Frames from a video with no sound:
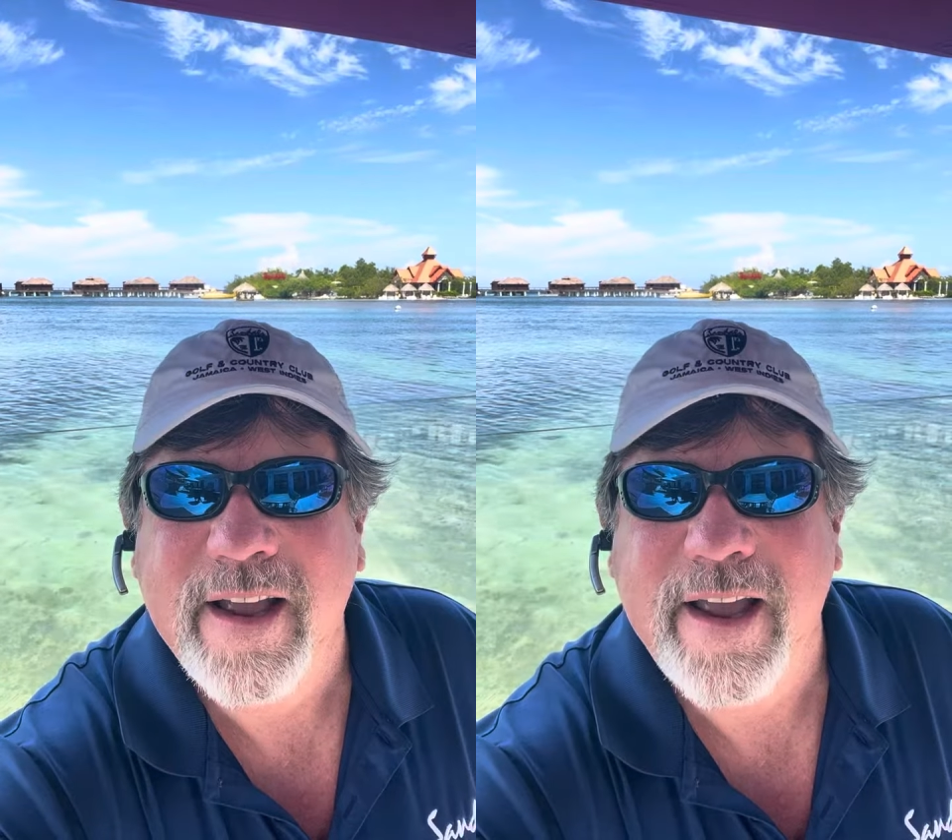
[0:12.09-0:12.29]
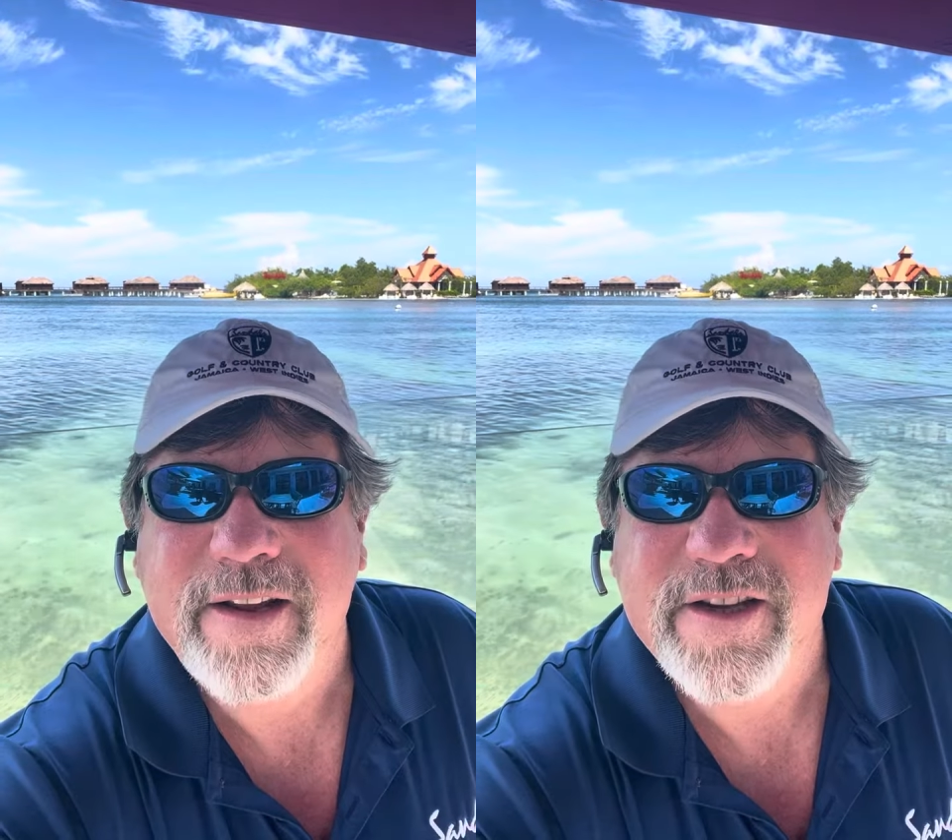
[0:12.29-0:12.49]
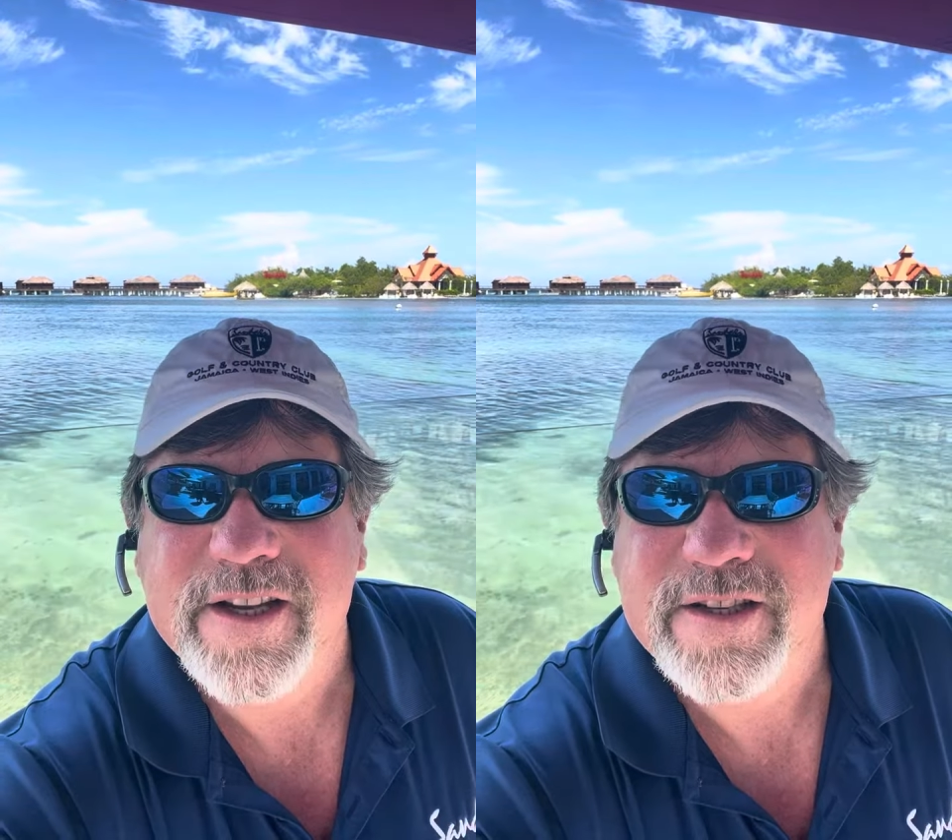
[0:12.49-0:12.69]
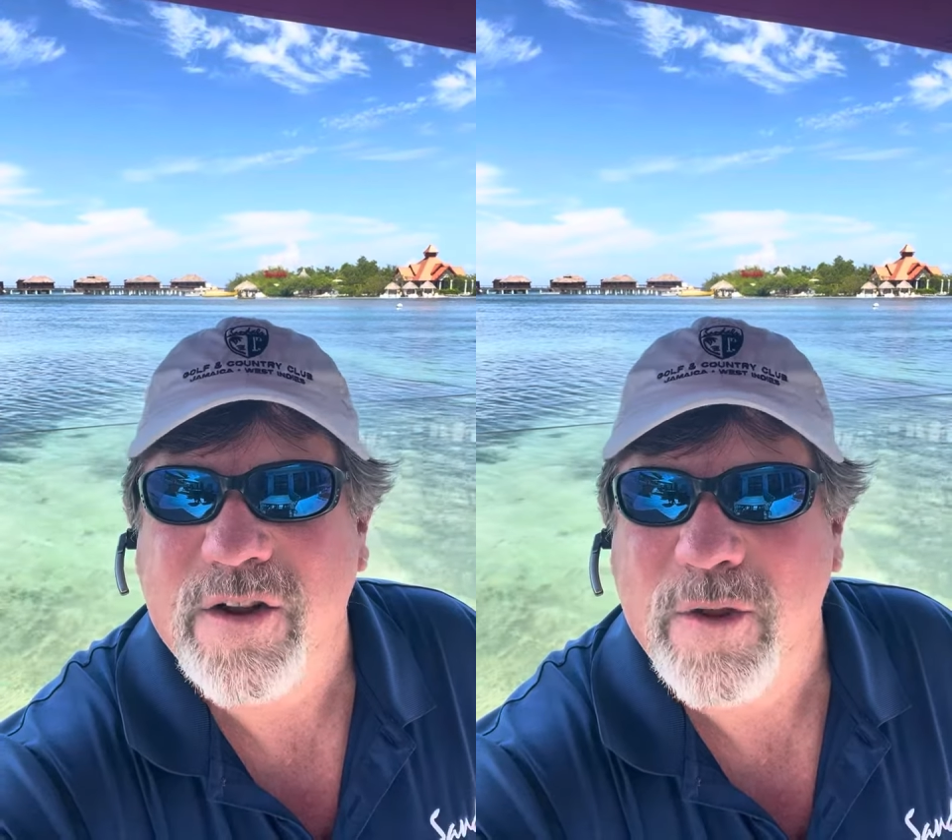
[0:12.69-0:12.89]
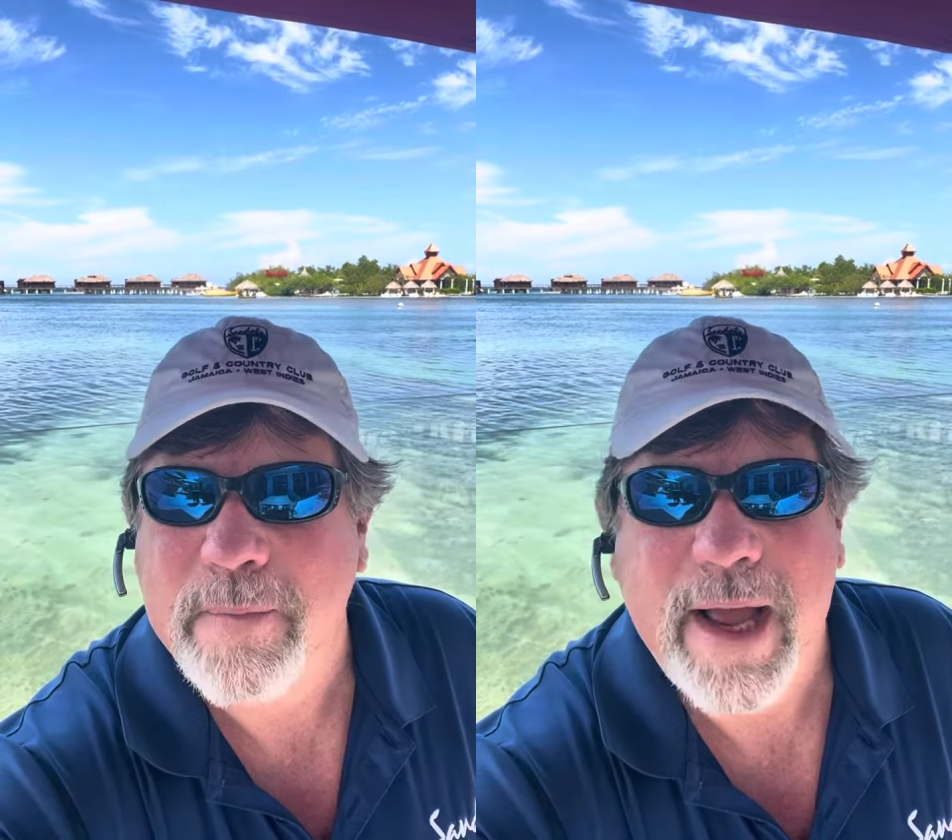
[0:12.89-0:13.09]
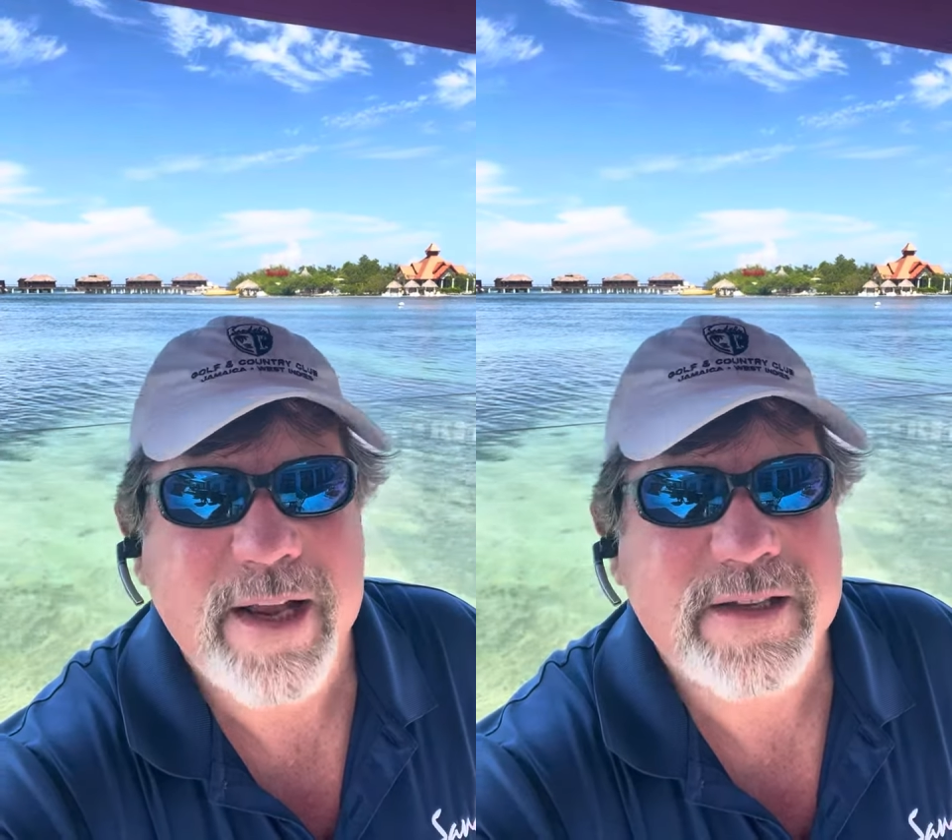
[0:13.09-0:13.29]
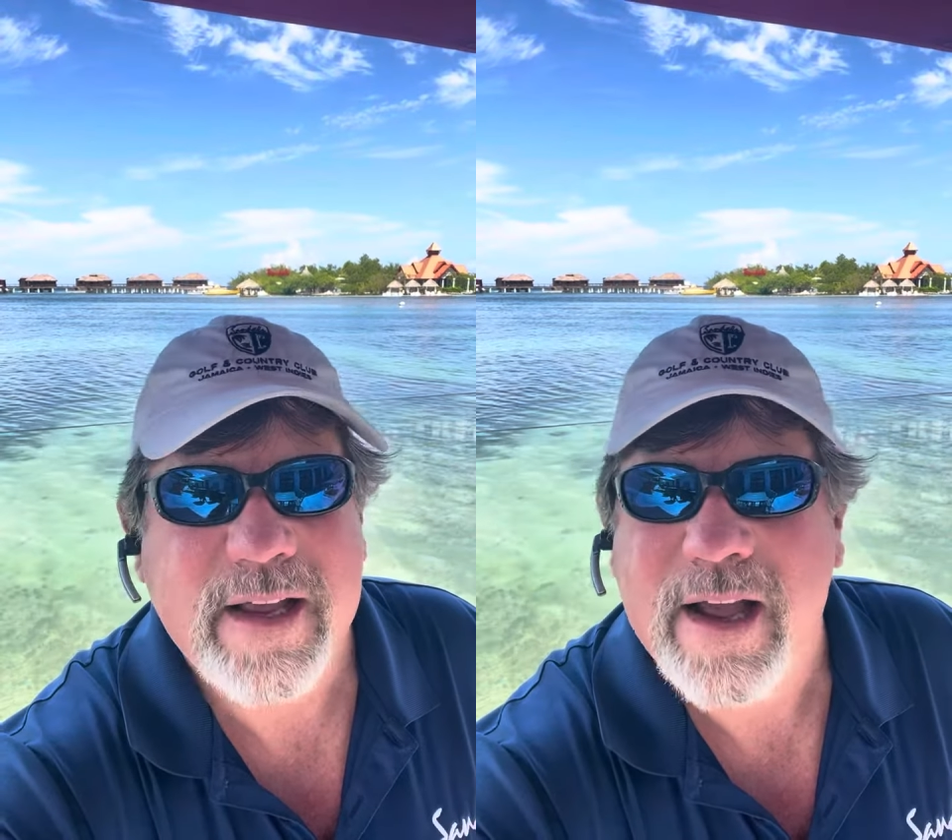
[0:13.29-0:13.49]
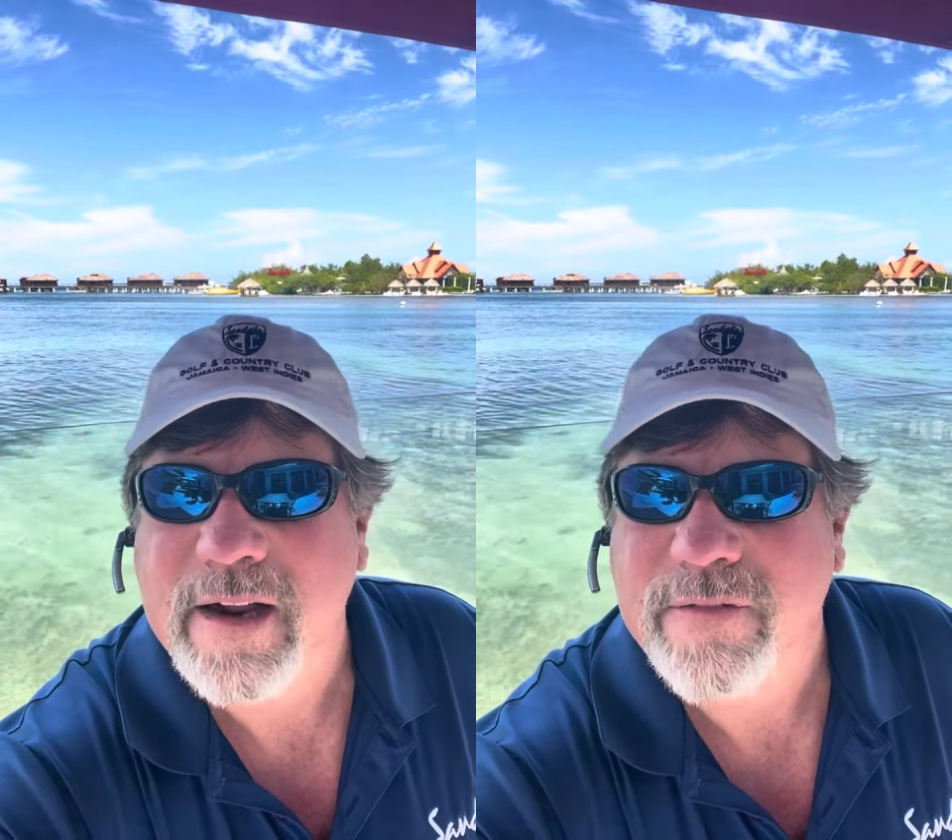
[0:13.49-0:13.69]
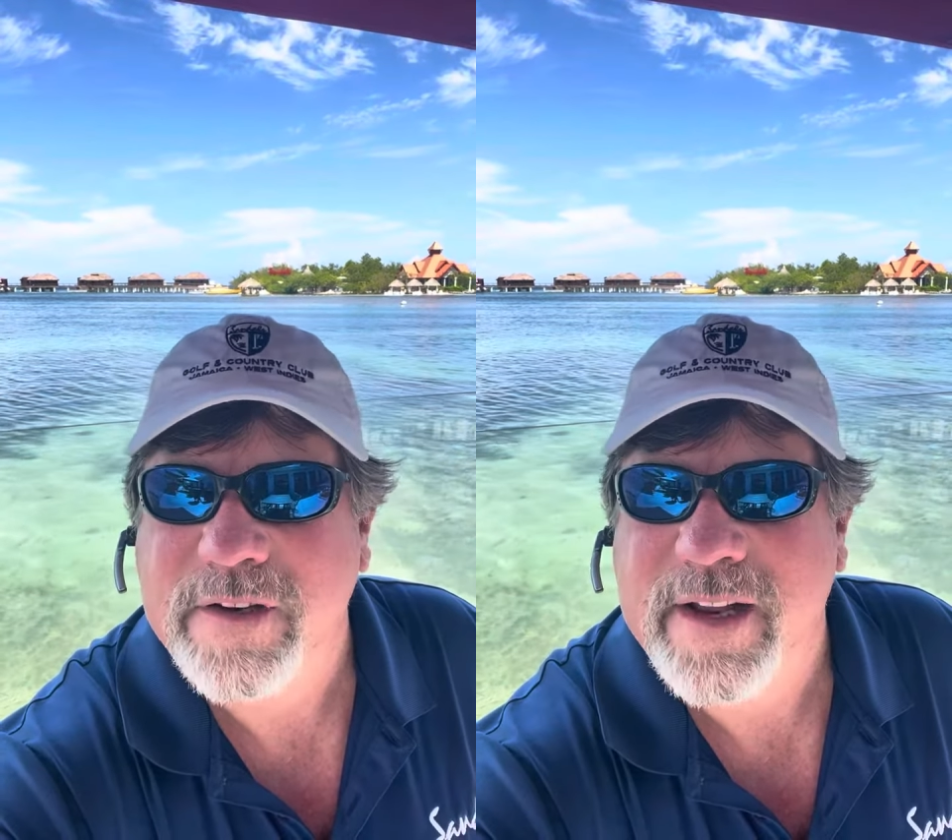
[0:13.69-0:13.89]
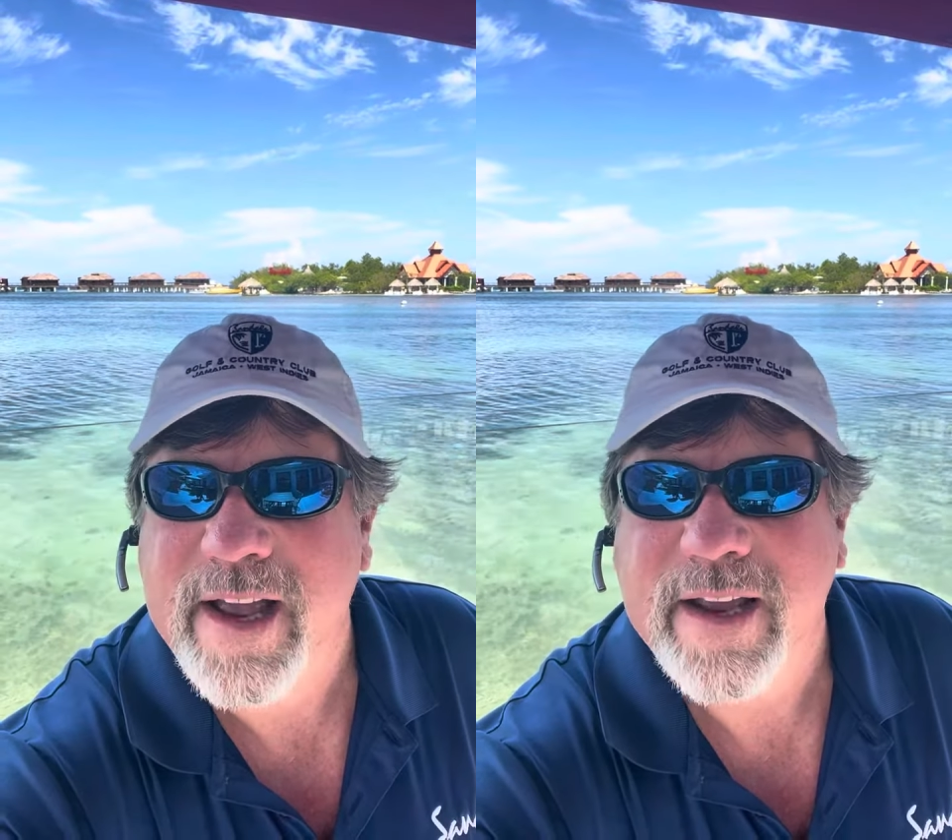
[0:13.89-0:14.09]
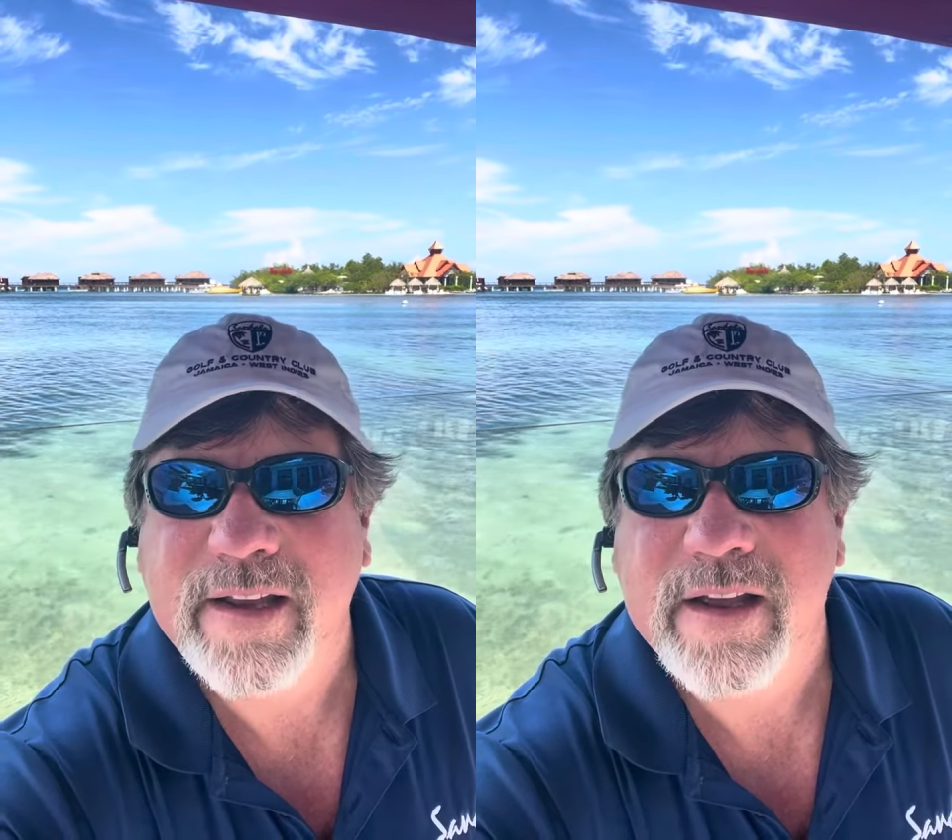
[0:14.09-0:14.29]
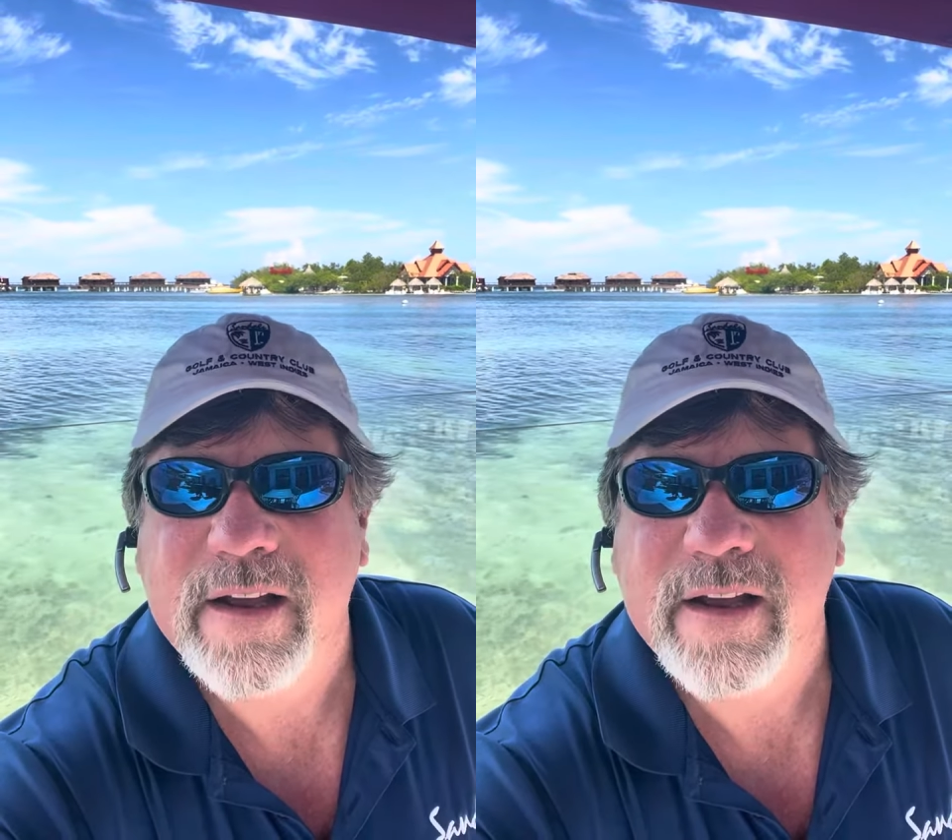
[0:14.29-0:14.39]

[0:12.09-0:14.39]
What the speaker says: and just on the back side of the deck